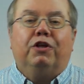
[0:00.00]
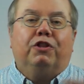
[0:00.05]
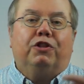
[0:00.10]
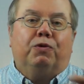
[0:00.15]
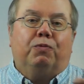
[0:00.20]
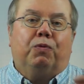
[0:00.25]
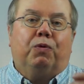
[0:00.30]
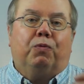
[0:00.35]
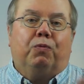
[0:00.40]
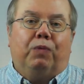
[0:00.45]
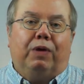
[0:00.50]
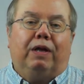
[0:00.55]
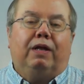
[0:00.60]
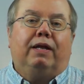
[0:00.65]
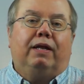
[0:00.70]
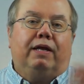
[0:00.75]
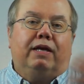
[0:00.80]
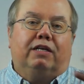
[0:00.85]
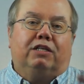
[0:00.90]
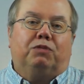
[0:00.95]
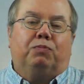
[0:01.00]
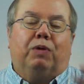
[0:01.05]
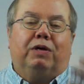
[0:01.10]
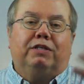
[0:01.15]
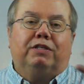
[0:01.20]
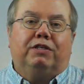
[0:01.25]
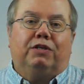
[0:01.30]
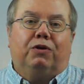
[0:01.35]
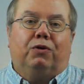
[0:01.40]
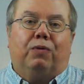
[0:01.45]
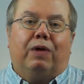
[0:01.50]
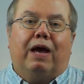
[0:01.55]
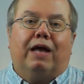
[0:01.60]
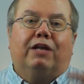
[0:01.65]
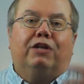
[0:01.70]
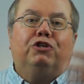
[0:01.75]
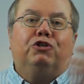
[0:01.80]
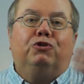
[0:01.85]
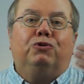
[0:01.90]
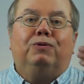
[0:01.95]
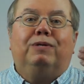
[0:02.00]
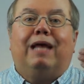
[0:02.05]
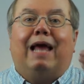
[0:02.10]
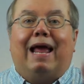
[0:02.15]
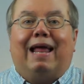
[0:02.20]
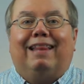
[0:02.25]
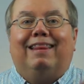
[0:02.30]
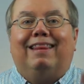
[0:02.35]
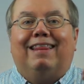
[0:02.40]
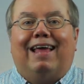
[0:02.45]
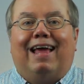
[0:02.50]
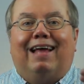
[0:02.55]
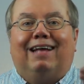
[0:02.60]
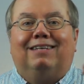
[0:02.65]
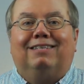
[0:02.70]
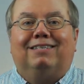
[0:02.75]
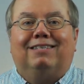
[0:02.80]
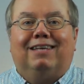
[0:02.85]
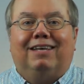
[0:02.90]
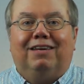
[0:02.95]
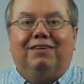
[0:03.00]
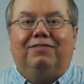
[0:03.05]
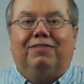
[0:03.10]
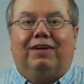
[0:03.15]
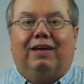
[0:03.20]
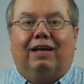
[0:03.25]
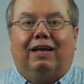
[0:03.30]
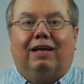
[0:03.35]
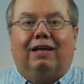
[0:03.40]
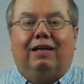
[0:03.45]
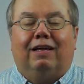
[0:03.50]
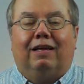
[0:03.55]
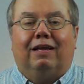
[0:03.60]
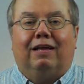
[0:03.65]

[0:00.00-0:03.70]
that we're really expressing gratitude and thanksgiving